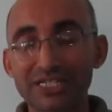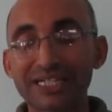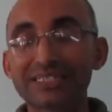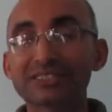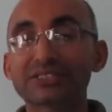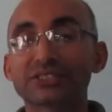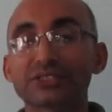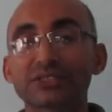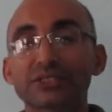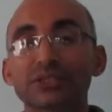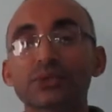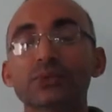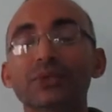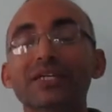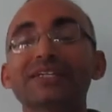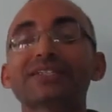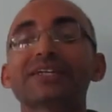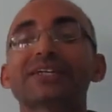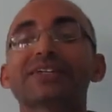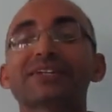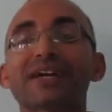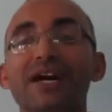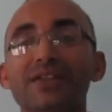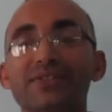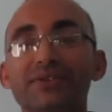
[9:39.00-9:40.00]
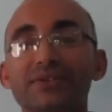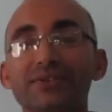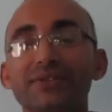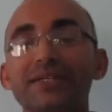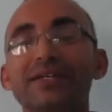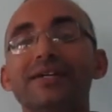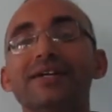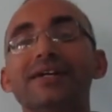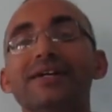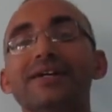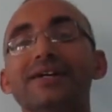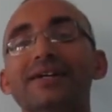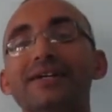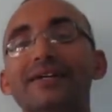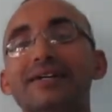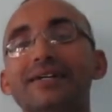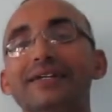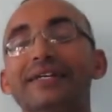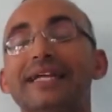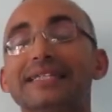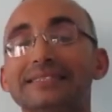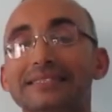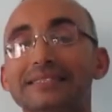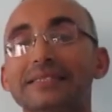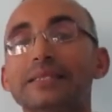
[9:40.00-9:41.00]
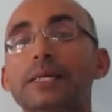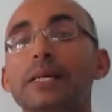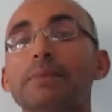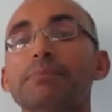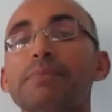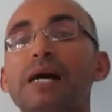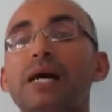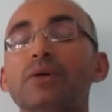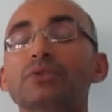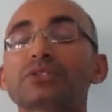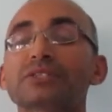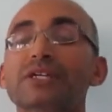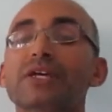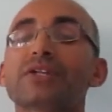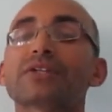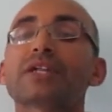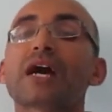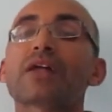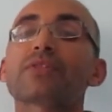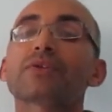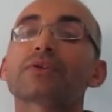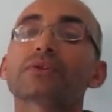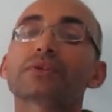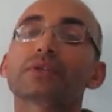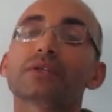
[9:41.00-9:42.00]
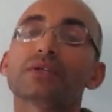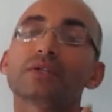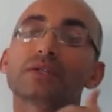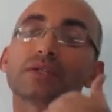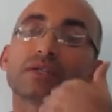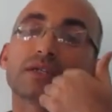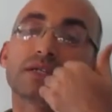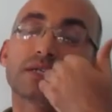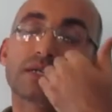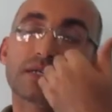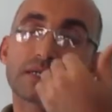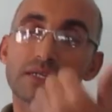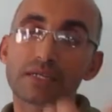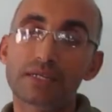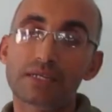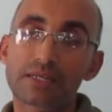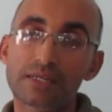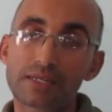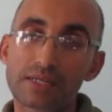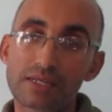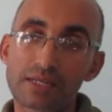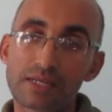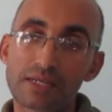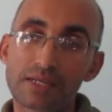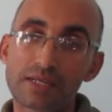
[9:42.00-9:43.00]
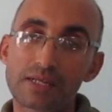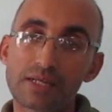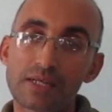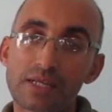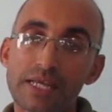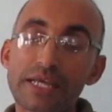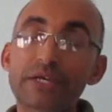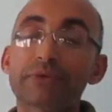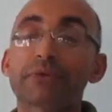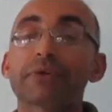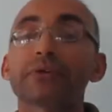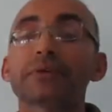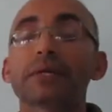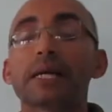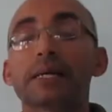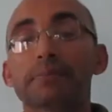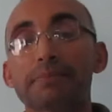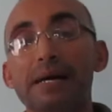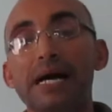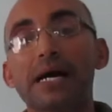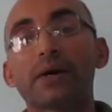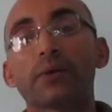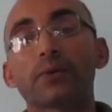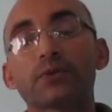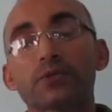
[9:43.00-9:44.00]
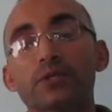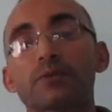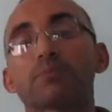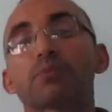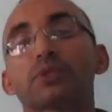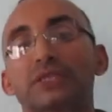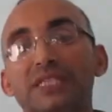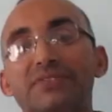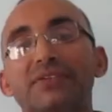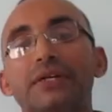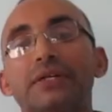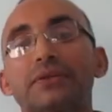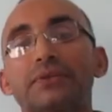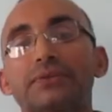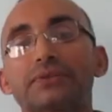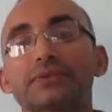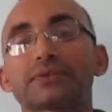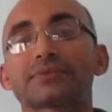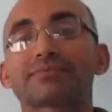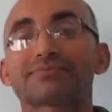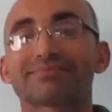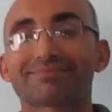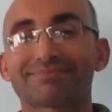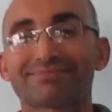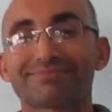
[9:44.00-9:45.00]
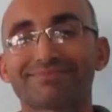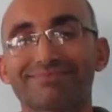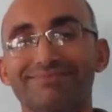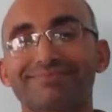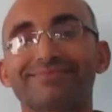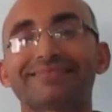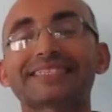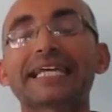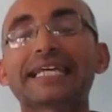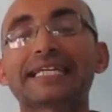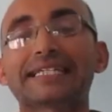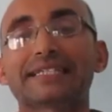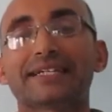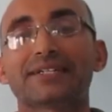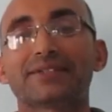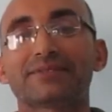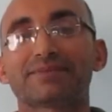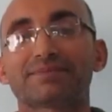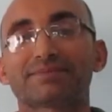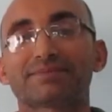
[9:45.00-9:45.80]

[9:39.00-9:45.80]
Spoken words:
and see you in another lesson about another error about modifiers. Take care.